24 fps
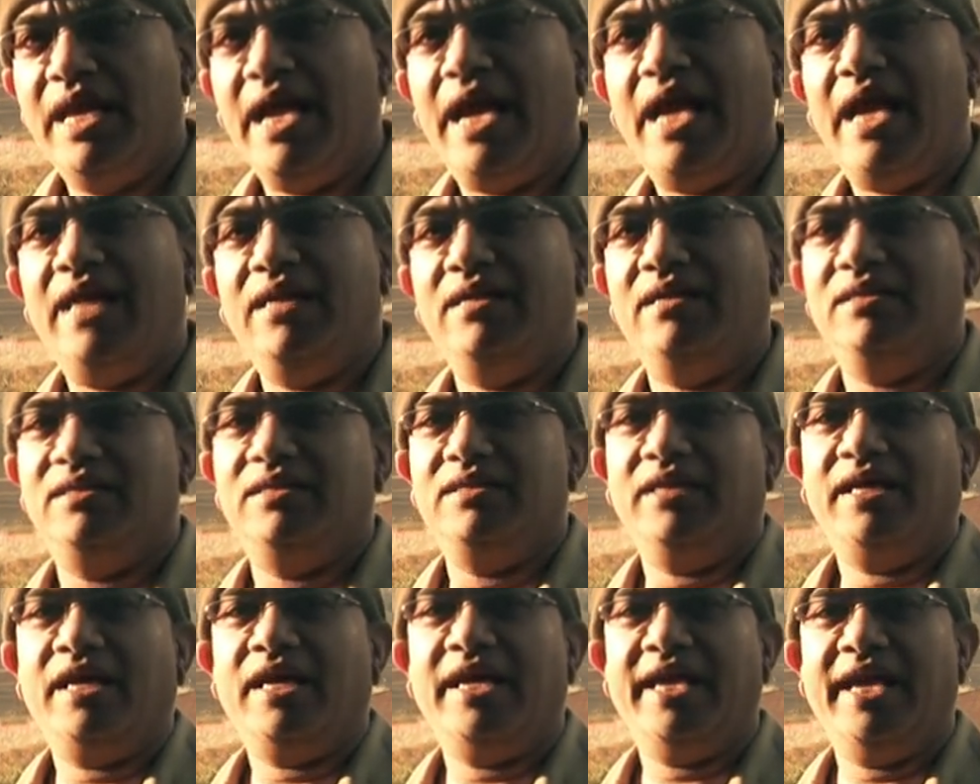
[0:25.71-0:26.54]
and the
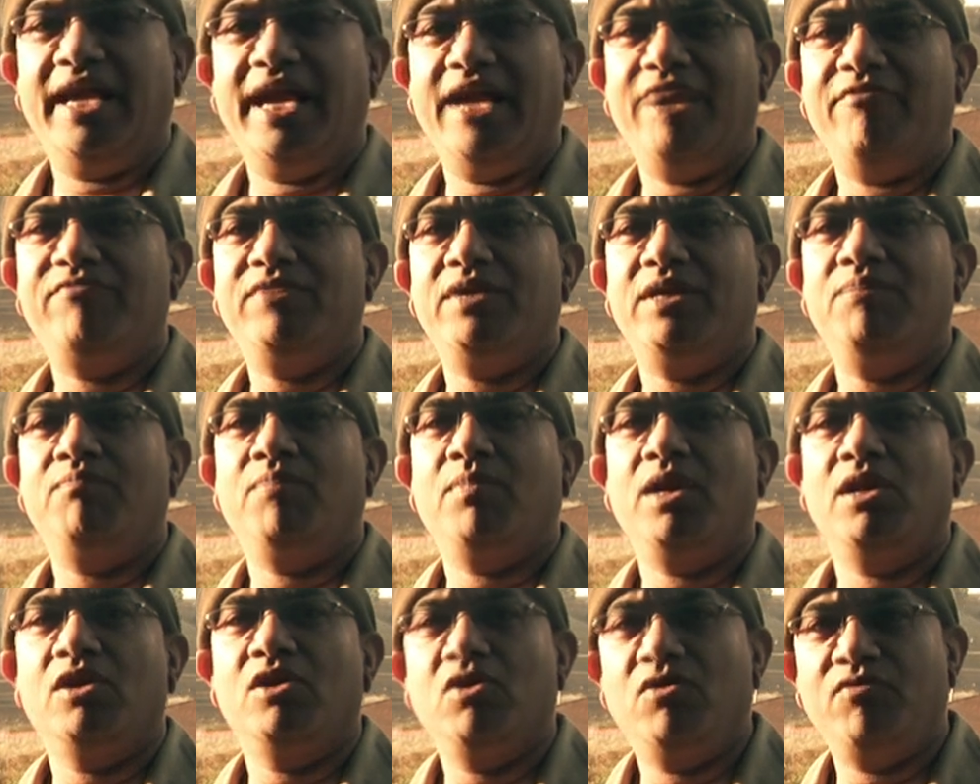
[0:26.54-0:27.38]
heft and
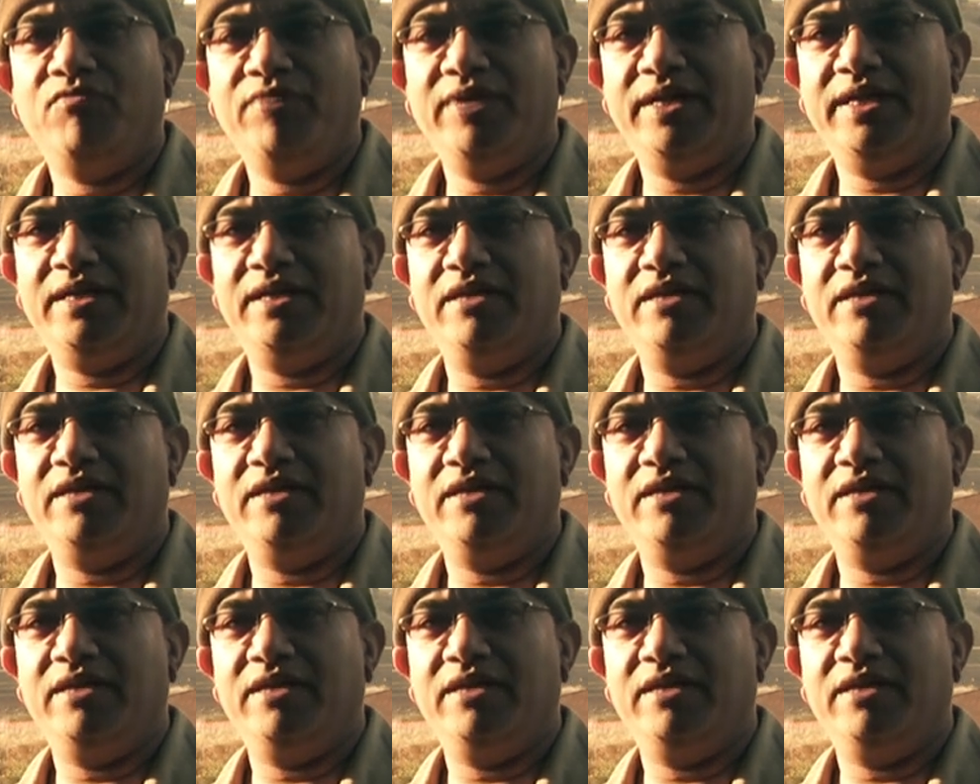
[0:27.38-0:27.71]
bulk of it